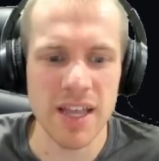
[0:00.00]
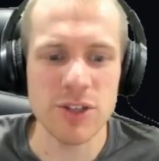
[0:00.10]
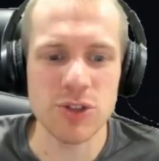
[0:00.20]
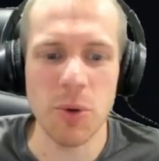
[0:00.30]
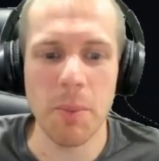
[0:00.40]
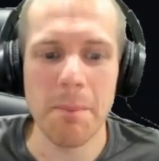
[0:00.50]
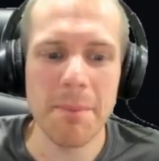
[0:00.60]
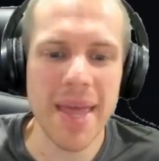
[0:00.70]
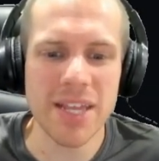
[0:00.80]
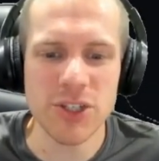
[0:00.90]
So
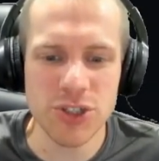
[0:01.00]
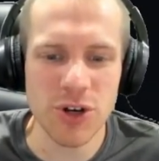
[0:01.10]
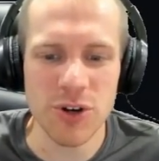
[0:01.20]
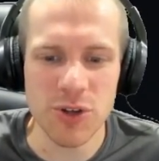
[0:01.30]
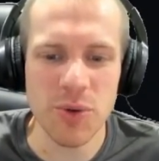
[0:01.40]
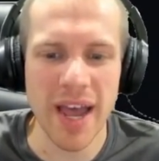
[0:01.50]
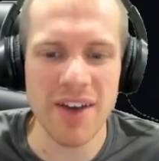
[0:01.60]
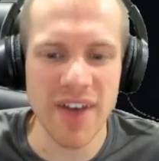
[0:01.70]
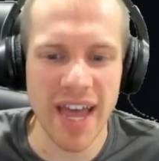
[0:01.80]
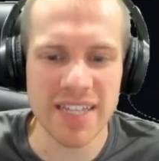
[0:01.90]
make sure you
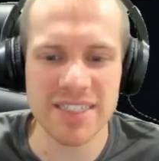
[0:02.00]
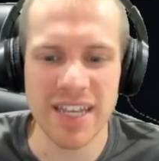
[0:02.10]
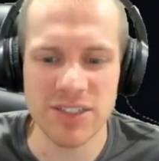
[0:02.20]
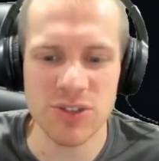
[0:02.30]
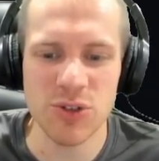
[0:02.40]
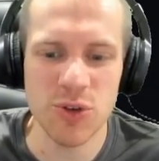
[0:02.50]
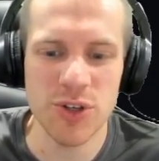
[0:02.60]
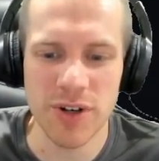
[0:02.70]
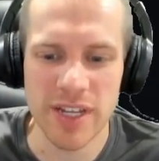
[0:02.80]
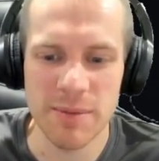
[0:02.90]
have access to
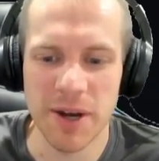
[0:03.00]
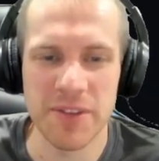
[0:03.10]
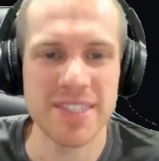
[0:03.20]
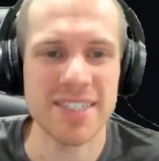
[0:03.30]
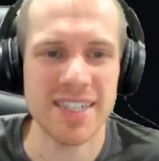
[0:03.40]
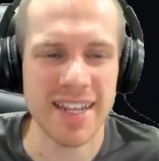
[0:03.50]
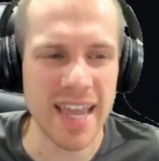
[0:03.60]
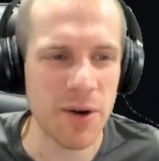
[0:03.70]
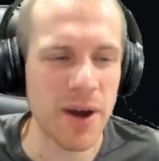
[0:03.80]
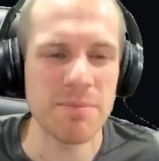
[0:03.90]
your email. This is an
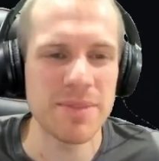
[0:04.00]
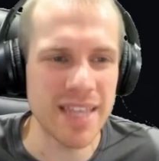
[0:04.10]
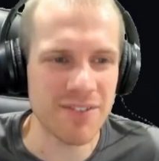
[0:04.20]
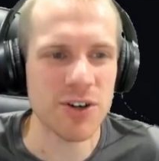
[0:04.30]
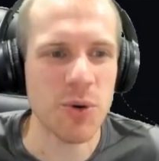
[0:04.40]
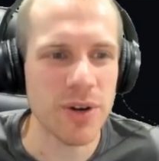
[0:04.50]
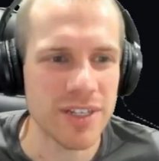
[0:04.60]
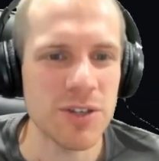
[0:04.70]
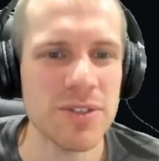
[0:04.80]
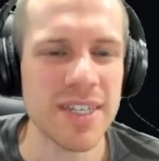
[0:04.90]
account I'm never going to
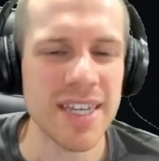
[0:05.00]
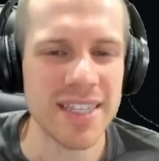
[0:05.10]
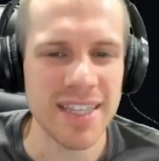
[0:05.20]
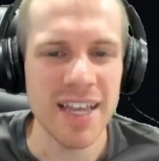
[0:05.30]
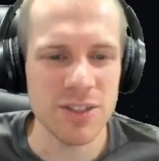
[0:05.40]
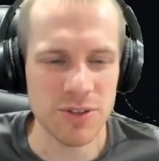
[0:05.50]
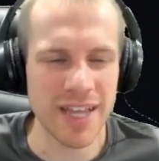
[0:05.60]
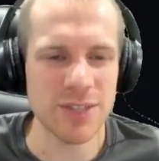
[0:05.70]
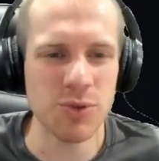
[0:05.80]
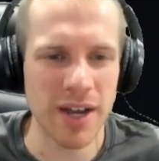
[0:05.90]
use again, so
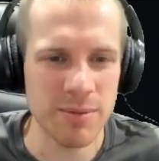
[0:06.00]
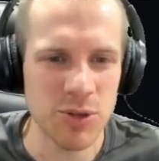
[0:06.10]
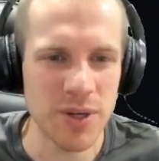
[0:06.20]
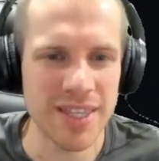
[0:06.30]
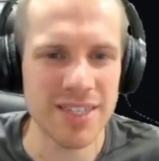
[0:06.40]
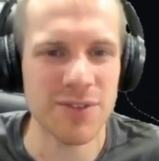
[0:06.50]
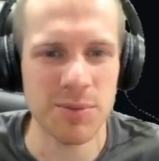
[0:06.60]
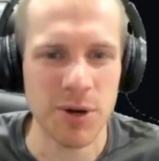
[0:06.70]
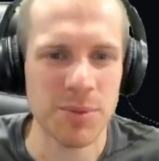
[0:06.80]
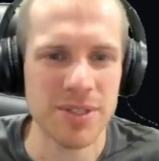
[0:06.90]
that's why I'm doing this for the
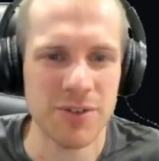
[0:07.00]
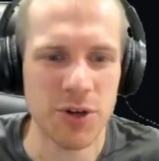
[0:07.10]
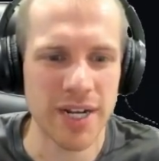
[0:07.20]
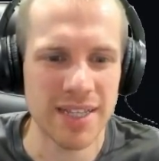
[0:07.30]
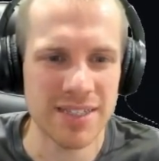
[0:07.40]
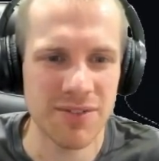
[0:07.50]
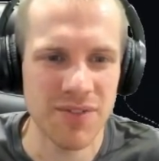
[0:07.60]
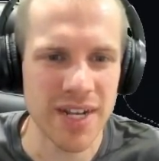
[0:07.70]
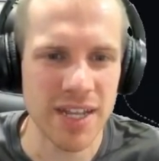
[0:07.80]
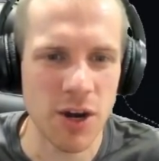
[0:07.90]
purpose of creating this
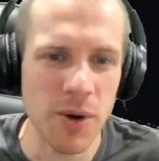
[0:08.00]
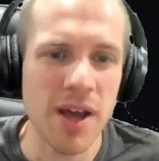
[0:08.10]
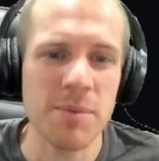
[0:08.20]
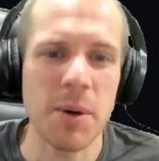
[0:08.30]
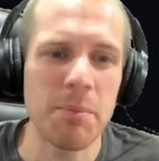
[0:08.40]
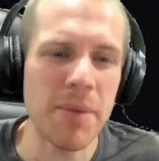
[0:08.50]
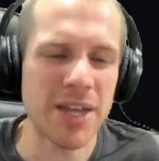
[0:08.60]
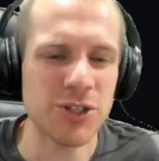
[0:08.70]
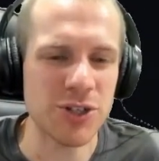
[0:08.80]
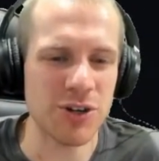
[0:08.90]
video, but
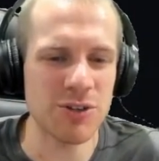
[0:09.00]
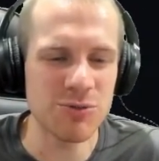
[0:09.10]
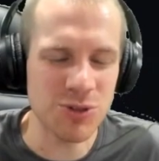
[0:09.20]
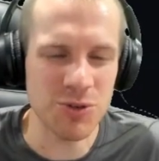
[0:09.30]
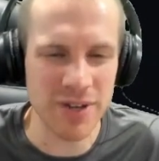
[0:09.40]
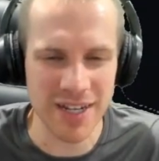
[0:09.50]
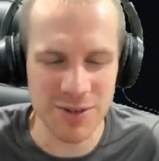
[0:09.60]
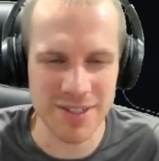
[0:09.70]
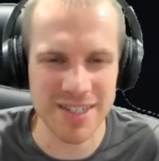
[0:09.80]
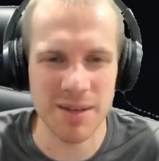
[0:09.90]
make sure you do not
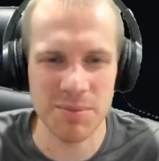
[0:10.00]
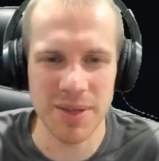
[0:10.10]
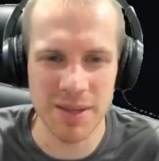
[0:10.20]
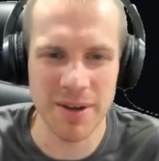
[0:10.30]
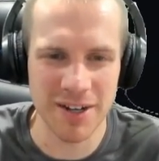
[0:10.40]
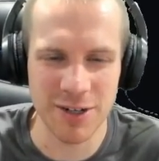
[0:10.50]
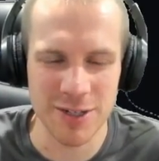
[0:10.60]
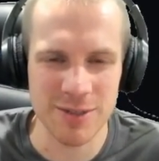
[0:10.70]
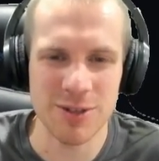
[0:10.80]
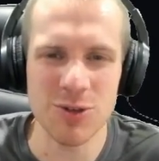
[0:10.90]
use a temp email
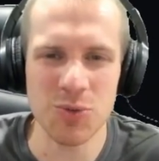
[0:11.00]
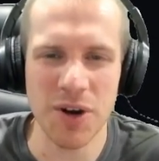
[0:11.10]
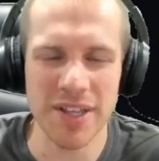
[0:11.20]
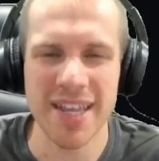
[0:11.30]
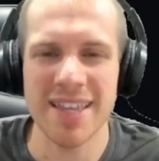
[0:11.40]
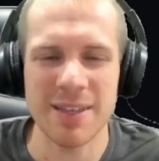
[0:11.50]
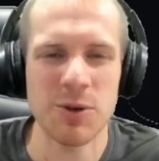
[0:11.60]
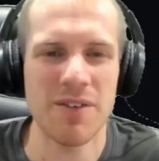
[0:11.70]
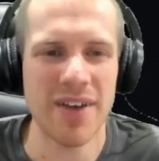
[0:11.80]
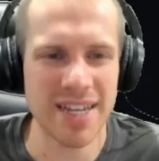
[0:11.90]
address. Use one that
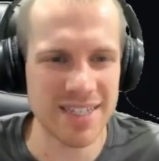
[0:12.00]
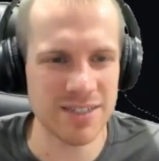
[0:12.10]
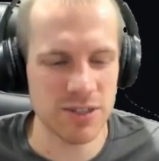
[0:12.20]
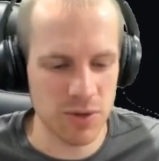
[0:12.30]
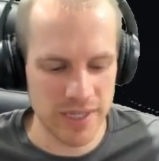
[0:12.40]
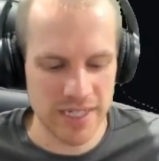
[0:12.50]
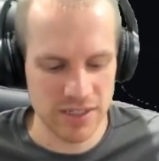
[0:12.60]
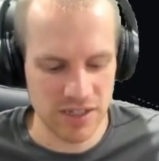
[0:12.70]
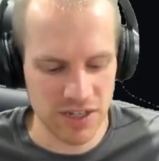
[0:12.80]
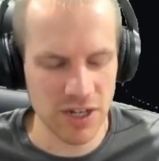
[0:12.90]
you have access to and is
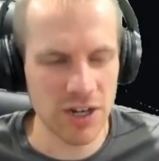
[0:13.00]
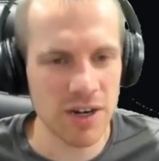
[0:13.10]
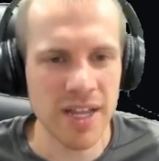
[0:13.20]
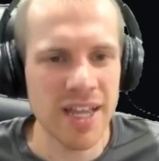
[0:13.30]
secure.